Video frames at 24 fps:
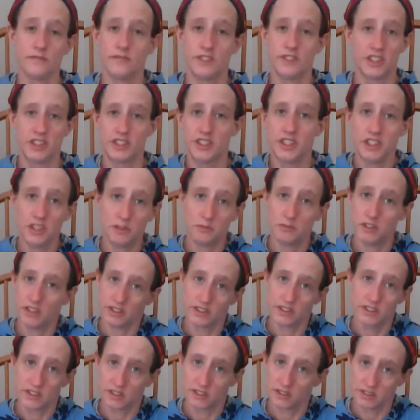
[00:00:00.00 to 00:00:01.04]
The
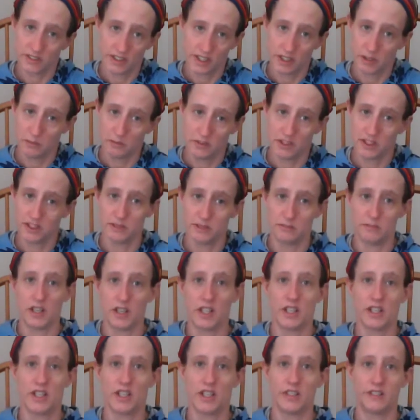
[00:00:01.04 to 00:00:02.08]
demons in
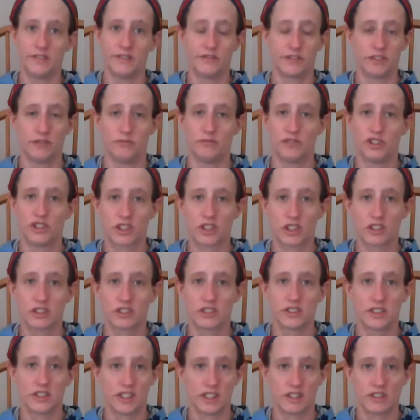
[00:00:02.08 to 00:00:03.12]
my head, from
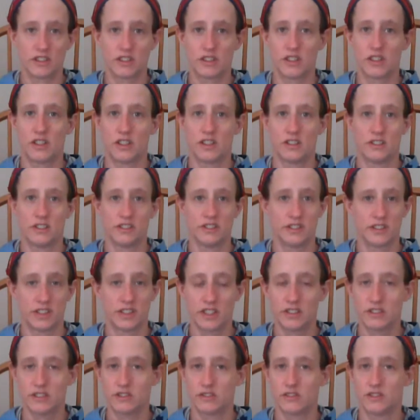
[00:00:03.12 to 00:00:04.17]
drugs and alcohol and
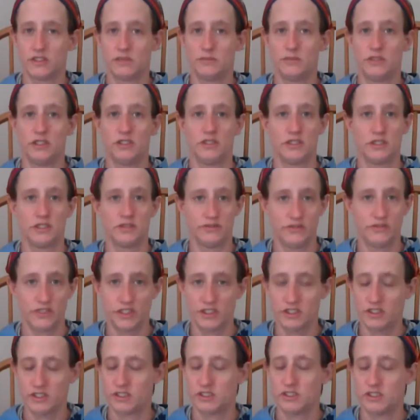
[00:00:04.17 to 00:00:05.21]
sexual abuse and
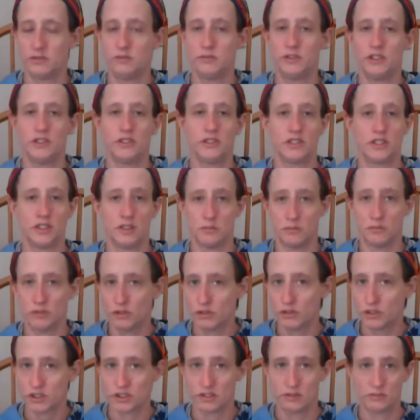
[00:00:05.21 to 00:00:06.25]
physical abuse and
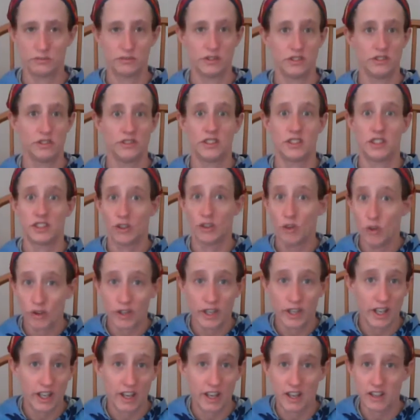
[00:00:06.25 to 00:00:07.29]
emotional abuse and
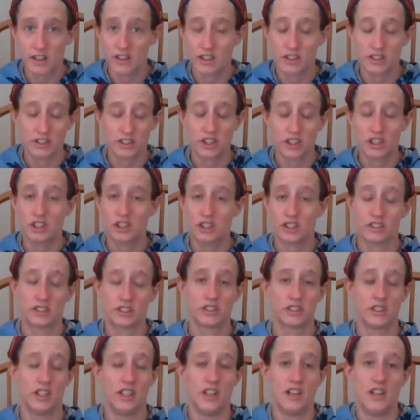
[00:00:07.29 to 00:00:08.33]
going to Catholic church.
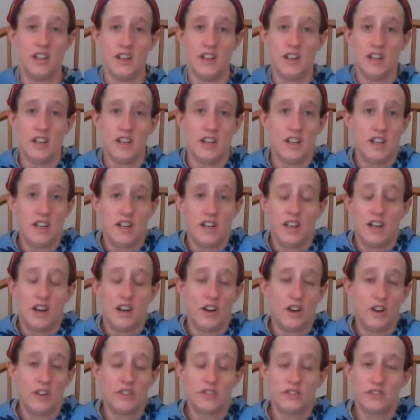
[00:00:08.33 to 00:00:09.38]

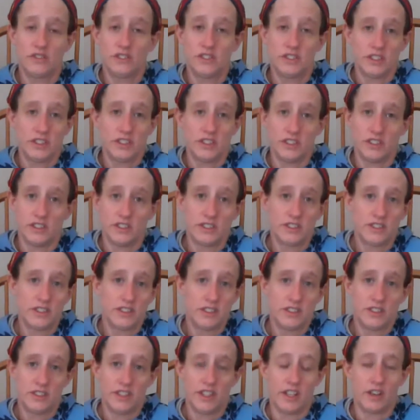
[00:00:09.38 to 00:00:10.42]
All those things,
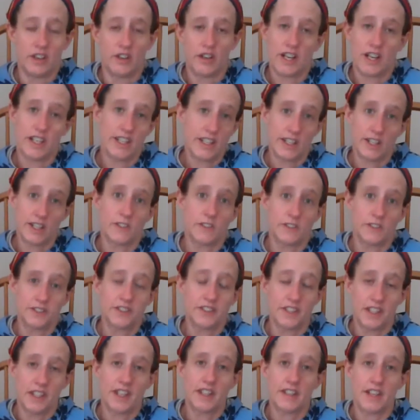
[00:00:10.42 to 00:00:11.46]
I didn't
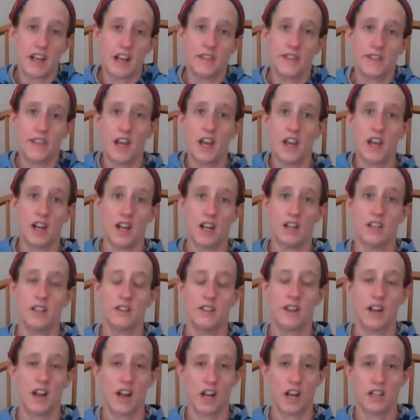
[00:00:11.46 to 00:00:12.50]
understand that then.